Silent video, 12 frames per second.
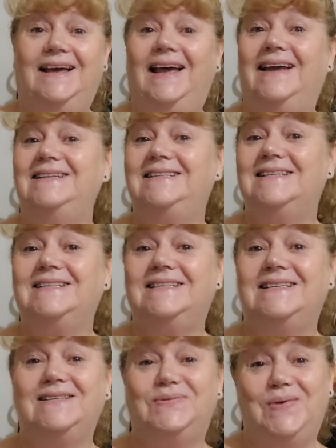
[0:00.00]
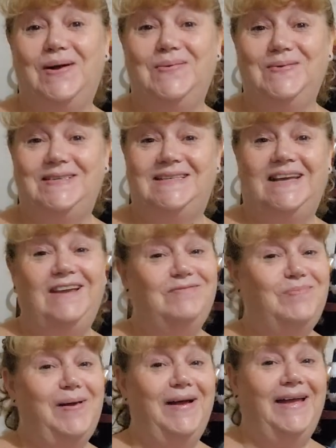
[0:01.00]
And just as well
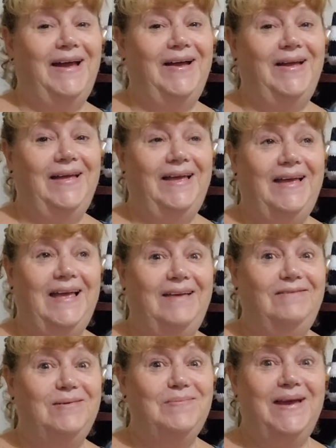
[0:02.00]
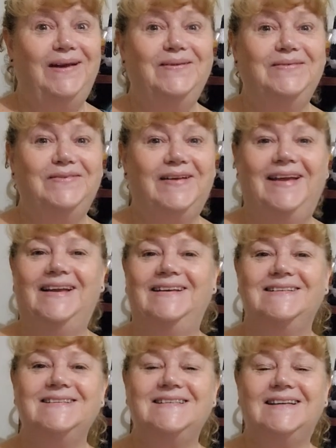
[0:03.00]
received by our heavy metal
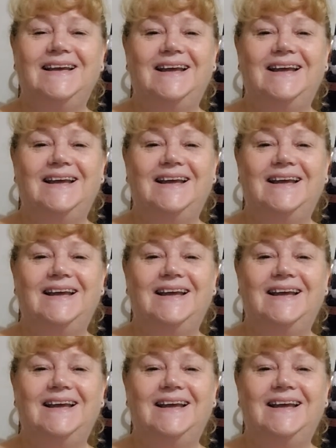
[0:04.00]
fans.